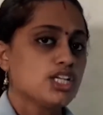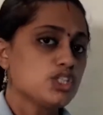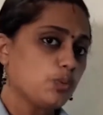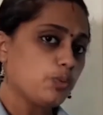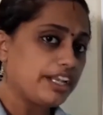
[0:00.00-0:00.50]

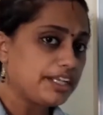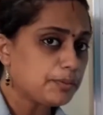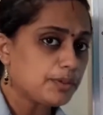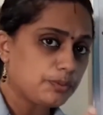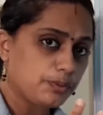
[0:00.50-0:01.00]
So
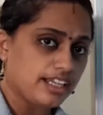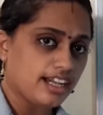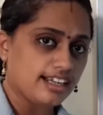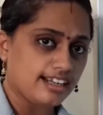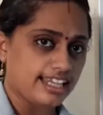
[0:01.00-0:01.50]
whenever we
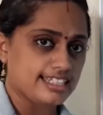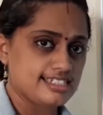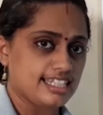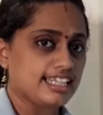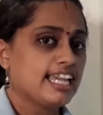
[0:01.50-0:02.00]
are
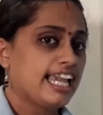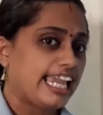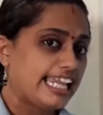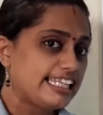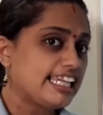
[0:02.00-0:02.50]
writing
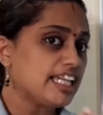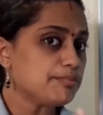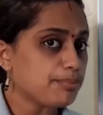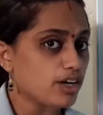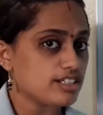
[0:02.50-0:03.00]
any
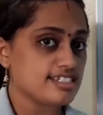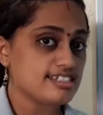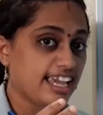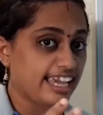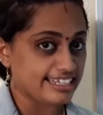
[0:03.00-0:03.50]

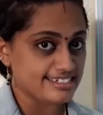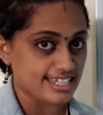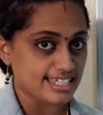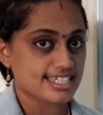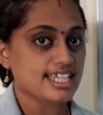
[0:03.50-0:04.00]
important
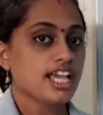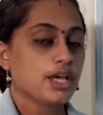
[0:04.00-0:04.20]
headings,